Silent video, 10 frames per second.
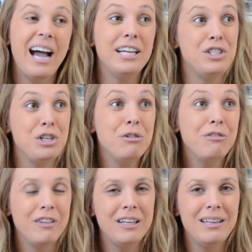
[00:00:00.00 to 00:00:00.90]
I do
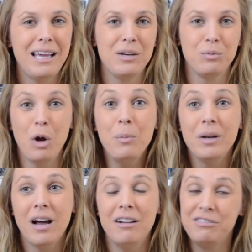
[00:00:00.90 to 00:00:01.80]
feel like
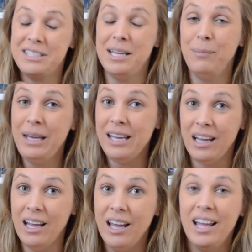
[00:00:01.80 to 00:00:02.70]
Romanov, to
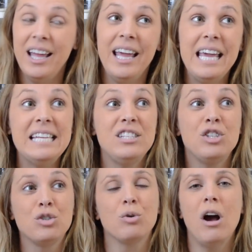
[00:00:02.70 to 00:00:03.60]
me, is
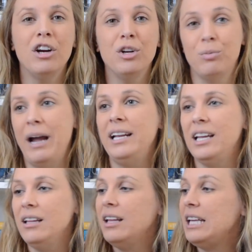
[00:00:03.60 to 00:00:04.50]
stronger
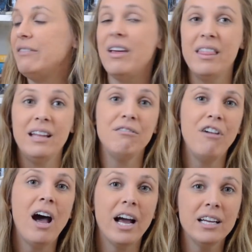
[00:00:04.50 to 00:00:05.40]
writing even than
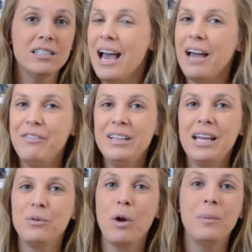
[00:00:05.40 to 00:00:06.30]
Fox. I feel
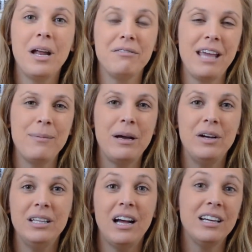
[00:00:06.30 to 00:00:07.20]
like Romanov came
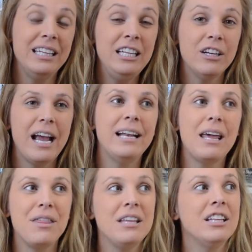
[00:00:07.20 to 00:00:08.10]
out a lot cleaner, and
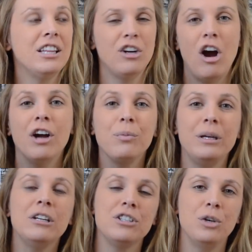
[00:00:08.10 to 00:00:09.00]
I think that there are
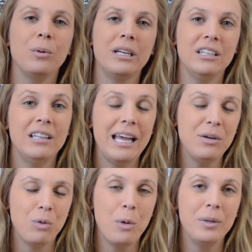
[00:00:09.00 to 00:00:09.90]
readers who are going to
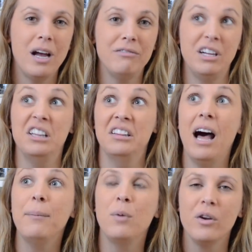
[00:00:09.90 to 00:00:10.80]
like Romanov a
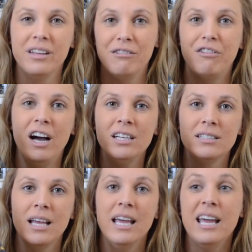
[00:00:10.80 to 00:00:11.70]
lot more than
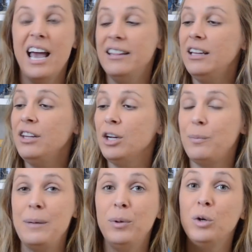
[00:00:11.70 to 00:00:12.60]
Fox, and then there are
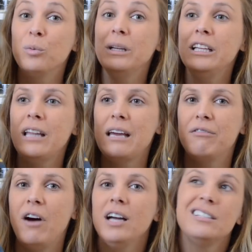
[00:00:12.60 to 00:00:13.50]
people who really like
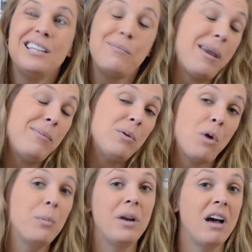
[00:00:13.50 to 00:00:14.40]
Fox that maybe
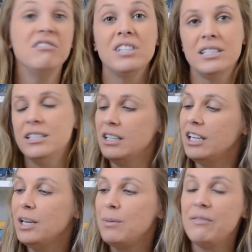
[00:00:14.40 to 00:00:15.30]
Romanov just isn't
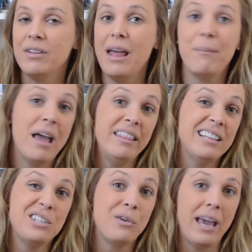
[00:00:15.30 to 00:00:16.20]
going to be for them, and
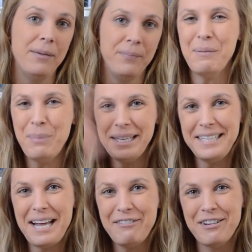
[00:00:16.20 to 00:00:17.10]
that's okay. But
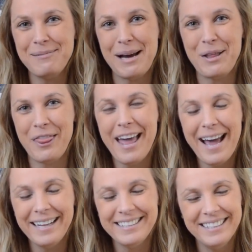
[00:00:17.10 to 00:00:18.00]
enough about
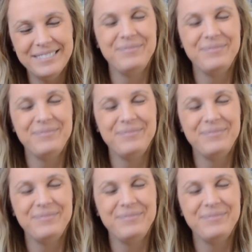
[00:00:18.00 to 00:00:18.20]
that.